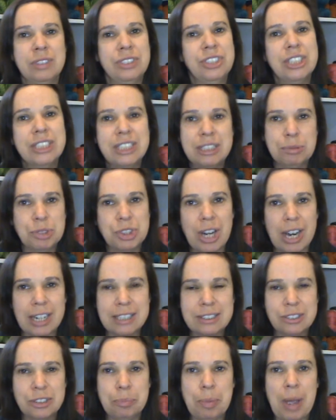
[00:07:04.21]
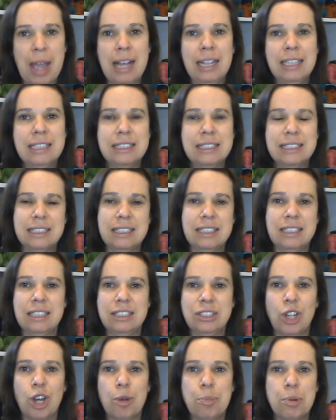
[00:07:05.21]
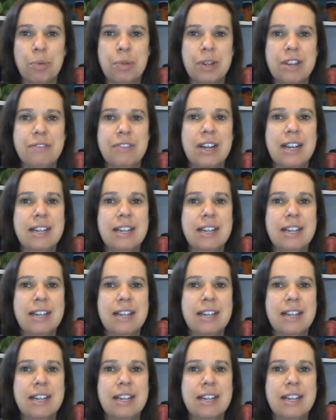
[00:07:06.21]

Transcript: just some tracksuit pants and a top or whatever.